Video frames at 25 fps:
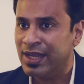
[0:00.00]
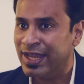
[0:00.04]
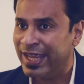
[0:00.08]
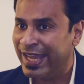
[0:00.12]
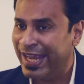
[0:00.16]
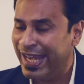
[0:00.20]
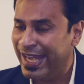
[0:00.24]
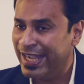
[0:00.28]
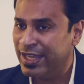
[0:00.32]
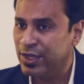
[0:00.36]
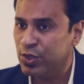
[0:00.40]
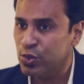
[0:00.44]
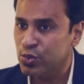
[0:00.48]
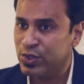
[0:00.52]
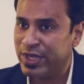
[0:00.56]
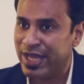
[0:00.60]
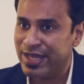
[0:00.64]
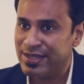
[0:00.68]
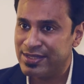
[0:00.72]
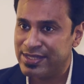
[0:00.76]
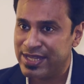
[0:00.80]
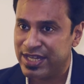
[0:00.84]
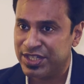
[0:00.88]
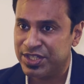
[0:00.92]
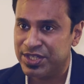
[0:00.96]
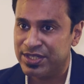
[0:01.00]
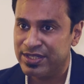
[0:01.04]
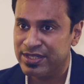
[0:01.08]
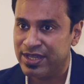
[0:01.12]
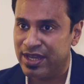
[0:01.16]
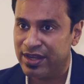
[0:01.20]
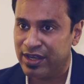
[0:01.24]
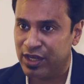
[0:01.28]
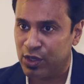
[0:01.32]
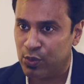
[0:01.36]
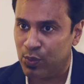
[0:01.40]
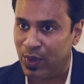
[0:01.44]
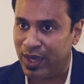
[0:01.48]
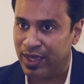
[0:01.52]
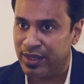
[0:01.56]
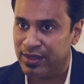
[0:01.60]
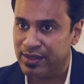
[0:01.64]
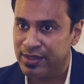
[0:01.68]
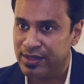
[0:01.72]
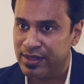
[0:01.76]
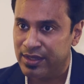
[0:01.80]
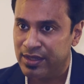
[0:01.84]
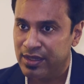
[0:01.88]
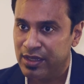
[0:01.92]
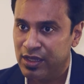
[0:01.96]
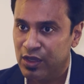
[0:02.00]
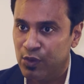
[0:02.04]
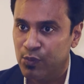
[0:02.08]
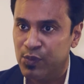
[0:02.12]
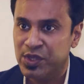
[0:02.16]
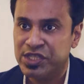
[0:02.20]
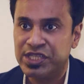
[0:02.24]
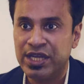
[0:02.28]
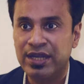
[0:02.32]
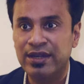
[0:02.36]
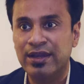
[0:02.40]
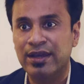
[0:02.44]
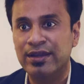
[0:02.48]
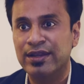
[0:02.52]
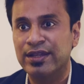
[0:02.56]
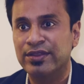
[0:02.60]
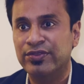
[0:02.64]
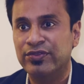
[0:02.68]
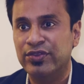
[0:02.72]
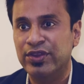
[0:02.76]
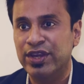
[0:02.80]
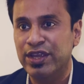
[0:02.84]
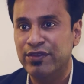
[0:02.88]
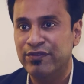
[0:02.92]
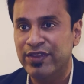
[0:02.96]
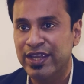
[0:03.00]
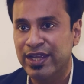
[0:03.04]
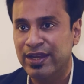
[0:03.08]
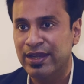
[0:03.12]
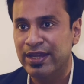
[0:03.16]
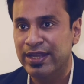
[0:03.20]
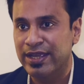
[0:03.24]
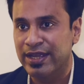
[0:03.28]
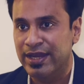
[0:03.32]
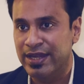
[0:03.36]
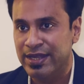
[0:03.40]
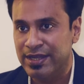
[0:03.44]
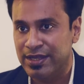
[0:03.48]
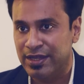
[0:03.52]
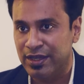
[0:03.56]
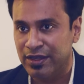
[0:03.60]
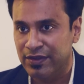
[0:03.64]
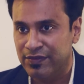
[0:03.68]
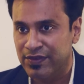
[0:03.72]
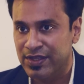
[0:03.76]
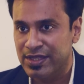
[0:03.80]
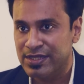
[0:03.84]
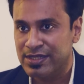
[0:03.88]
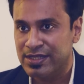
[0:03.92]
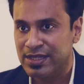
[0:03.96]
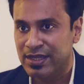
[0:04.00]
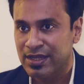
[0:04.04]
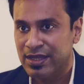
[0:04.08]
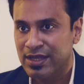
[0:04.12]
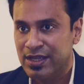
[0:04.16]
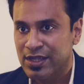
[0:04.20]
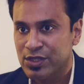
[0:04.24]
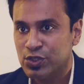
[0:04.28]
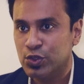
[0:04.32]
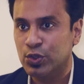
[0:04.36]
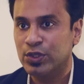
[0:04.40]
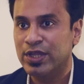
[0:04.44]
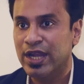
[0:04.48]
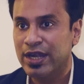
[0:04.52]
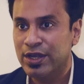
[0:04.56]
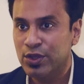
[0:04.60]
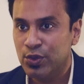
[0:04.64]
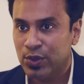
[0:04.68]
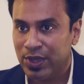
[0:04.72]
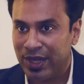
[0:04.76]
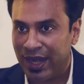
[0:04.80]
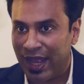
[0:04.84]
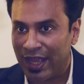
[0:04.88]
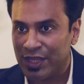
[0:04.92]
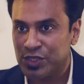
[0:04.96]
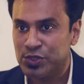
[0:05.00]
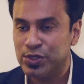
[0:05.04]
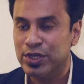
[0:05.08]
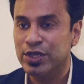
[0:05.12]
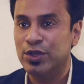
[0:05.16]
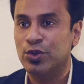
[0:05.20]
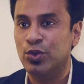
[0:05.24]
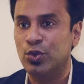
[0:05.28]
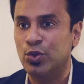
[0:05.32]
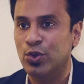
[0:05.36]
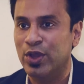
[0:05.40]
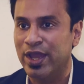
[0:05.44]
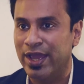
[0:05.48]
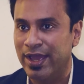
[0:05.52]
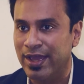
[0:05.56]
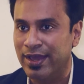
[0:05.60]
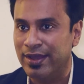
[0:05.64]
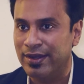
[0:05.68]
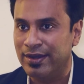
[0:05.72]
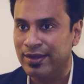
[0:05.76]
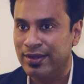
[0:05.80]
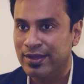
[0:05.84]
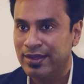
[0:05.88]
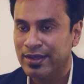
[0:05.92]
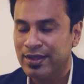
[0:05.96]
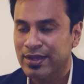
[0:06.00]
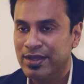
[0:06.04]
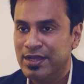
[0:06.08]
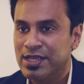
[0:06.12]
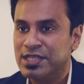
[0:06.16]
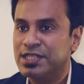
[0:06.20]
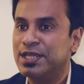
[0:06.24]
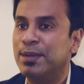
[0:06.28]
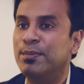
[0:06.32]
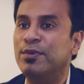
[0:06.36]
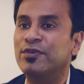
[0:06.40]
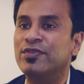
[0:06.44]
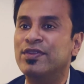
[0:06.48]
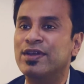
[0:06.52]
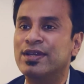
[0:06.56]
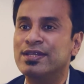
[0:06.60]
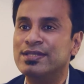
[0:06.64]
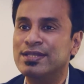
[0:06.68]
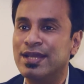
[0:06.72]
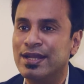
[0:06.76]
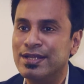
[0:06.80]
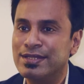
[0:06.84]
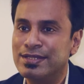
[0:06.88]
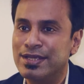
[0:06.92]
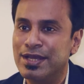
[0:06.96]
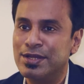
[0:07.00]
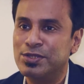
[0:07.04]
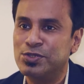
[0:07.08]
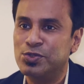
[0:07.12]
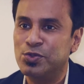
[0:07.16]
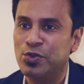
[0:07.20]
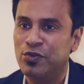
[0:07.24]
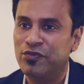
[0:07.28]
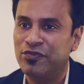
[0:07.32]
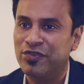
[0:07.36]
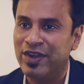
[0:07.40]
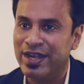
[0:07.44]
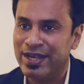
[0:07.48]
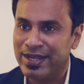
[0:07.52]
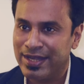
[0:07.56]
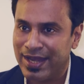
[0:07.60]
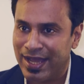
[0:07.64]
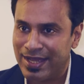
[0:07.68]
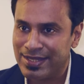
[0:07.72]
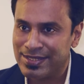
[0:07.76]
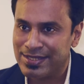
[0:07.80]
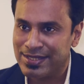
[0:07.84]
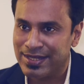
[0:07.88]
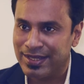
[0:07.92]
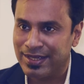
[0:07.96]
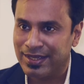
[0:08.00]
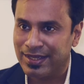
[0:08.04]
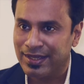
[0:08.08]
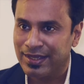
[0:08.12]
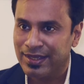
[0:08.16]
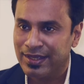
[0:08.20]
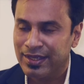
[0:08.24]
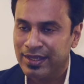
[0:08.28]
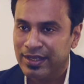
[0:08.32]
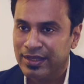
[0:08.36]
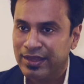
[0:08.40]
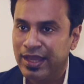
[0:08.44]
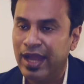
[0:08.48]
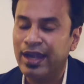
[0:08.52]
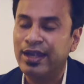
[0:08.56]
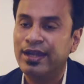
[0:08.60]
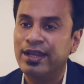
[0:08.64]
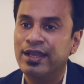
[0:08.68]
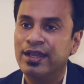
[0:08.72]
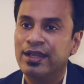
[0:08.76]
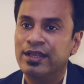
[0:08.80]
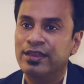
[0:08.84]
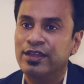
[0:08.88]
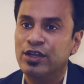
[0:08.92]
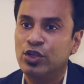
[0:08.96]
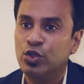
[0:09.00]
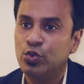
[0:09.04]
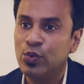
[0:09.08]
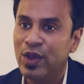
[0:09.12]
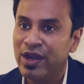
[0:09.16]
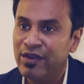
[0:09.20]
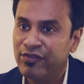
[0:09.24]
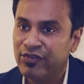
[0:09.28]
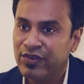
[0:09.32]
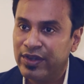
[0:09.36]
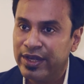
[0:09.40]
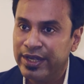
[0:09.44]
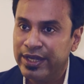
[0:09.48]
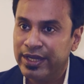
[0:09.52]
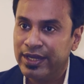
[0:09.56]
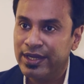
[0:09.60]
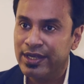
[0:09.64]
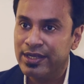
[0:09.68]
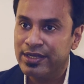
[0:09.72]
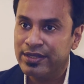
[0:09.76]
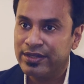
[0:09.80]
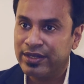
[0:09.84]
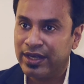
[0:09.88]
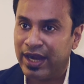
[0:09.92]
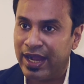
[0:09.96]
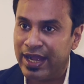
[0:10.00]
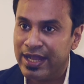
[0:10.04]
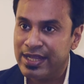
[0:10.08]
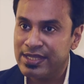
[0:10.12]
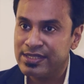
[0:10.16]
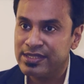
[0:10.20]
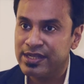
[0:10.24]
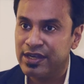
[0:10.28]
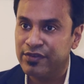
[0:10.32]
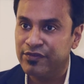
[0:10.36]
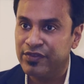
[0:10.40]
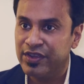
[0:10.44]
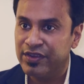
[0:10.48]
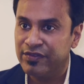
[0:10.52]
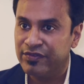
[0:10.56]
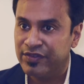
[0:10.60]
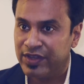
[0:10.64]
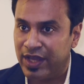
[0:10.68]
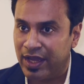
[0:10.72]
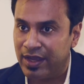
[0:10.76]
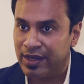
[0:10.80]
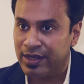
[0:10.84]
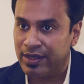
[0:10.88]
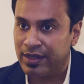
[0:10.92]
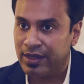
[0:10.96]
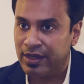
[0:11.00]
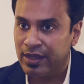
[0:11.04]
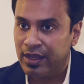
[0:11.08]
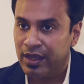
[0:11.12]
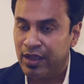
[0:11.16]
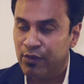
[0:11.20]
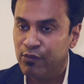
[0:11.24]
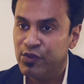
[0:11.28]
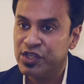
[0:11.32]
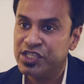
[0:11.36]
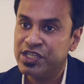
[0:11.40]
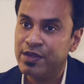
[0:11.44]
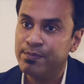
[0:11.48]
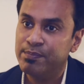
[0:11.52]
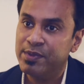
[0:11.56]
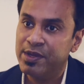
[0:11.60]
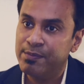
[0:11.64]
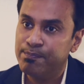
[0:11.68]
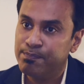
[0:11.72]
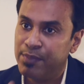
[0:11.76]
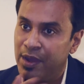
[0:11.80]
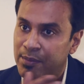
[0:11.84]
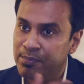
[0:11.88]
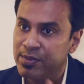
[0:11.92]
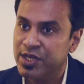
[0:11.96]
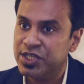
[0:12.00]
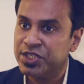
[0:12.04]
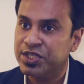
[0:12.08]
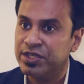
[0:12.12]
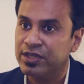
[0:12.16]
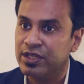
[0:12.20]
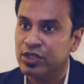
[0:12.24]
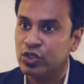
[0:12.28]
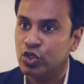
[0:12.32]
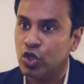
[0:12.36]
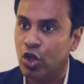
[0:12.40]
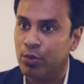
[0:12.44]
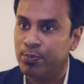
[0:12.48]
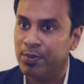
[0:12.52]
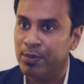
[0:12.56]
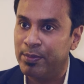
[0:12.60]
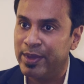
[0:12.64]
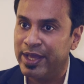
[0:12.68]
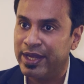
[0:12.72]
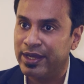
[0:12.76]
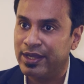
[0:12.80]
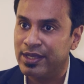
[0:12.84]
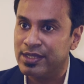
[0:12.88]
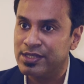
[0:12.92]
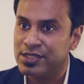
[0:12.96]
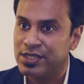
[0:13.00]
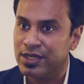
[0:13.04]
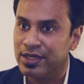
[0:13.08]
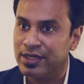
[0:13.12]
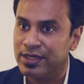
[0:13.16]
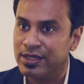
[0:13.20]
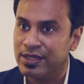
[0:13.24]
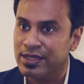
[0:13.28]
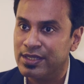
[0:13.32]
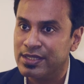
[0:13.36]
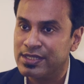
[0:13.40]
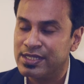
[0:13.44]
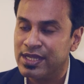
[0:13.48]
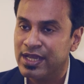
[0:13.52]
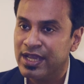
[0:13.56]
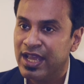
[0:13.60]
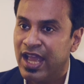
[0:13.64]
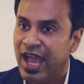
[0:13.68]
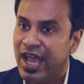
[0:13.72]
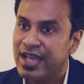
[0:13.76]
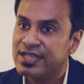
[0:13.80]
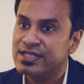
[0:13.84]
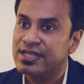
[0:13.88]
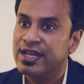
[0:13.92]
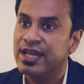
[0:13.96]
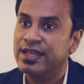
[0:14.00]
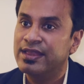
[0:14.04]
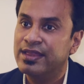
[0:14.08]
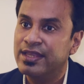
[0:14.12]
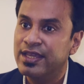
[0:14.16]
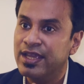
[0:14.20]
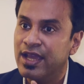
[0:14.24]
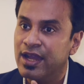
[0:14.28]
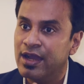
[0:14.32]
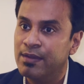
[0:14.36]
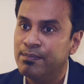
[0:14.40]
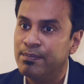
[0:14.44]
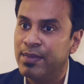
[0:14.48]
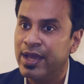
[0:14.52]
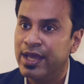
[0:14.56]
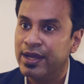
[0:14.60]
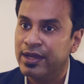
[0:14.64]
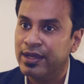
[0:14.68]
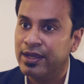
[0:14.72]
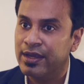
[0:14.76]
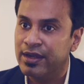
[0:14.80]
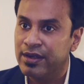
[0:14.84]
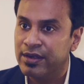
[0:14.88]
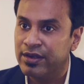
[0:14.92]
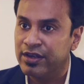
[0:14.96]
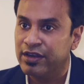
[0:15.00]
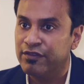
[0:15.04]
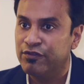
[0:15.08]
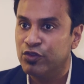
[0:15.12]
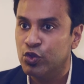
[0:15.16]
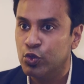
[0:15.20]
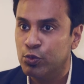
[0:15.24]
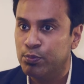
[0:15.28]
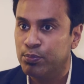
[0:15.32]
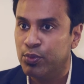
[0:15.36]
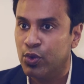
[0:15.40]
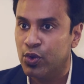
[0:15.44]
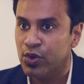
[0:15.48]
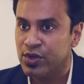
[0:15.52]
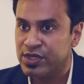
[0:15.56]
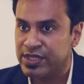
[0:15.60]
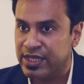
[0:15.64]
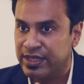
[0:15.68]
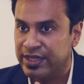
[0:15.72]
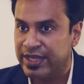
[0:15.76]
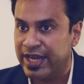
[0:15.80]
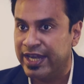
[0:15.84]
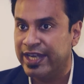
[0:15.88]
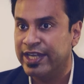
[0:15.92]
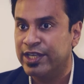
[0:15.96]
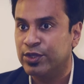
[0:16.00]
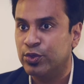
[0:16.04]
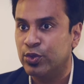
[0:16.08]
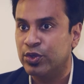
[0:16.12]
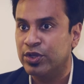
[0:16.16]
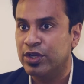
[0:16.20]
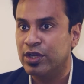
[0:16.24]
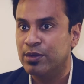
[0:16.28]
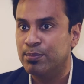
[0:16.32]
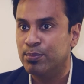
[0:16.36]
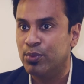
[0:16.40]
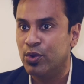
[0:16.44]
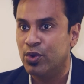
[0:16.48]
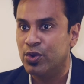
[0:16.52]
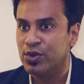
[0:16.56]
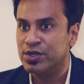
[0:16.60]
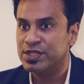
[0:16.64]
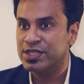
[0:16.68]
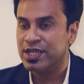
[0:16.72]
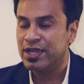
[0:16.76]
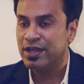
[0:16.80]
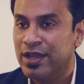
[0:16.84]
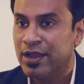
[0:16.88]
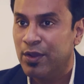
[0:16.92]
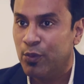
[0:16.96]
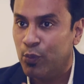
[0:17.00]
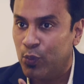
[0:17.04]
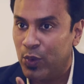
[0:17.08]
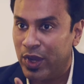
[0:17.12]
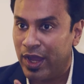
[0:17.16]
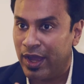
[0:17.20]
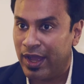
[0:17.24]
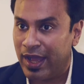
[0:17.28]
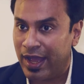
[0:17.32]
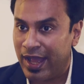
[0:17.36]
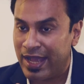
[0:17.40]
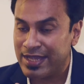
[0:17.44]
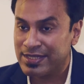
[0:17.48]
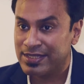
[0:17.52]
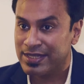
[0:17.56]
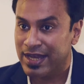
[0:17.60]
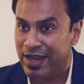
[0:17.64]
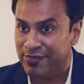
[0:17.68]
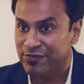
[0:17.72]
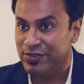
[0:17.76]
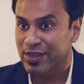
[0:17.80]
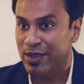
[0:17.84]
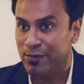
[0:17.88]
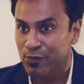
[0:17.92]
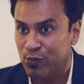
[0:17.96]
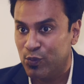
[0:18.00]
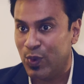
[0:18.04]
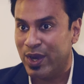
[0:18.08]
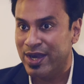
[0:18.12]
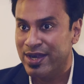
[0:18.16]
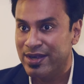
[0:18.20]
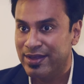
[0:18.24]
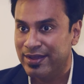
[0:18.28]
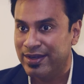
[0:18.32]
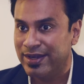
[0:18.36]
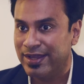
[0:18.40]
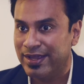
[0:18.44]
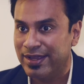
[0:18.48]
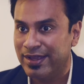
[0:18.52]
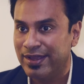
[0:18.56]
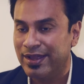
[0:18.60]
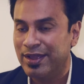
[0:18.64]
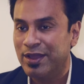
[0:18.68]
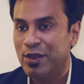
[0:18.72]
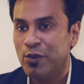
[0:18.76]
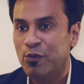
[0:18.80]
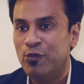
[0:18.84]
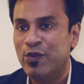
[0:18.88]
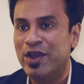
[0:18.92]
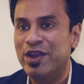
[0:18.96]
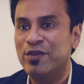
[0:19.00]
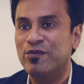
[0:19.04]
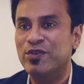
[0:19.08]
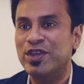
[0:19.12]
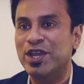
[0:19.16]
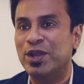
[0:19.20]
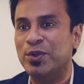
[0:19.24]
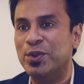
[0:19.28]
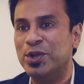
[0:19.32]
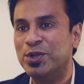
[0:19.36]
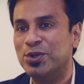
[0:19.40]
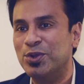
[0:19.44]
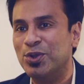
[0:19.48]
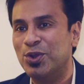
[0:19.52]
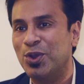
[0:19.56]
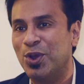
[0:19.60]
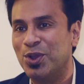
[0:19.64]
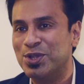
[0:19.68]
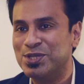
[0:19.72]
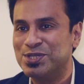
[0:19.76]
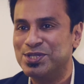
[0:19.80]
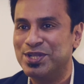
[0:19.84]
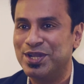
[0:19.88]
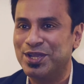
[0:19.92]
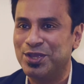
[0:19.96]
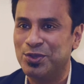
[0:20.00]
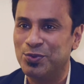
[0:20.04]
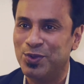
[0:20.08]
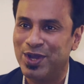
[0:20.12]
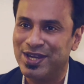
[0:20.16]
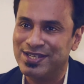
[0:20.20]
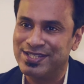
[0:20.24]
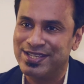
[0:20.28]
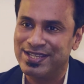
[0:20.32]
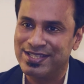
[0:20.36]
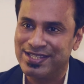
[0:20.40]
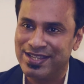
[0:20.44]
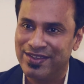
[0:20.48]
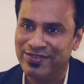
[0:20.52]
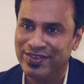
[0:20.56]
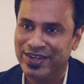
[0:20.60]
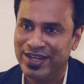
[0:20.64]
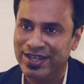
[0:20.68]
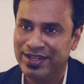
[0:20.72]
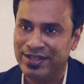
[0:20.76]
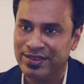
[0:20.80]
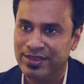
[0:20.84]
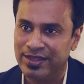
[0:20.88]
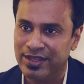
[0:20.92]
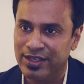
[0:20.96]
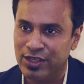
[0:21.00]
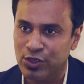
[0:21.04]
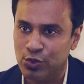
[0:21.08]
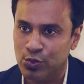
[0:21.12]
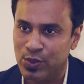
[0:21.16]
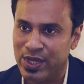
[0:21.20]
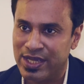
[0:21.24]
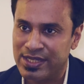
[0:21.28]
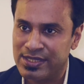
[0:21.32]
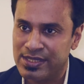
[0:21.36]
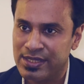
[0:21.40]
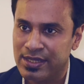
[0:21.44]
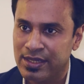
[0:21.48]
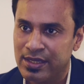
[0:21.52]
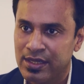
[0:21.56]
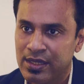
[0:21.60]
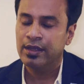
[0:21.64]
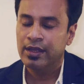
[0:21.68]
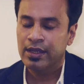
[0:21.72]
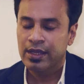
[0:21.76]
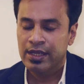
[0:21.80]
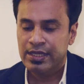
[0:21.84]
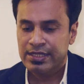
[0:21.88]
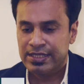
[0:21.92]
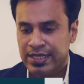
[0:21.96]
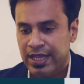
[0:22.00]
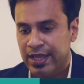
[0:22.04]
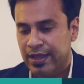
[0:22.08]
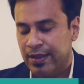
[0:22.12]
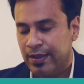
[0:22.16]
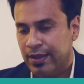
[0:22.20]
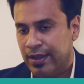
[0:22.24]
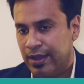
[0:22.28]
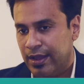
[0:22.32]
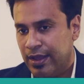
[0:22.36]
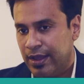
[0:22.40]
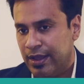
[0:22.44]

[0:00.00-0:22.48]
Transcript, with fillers: 8 to 10 sessions are required, which are done at 3 weekly intervals so that you can actually grow hair some of the results are so fantastic that the 12 clinical trials that we've done, which have been published in the top American journals, has led the American review boards and the editorial boards, has left them wondering when we are going to launch the QR678 in the US. See,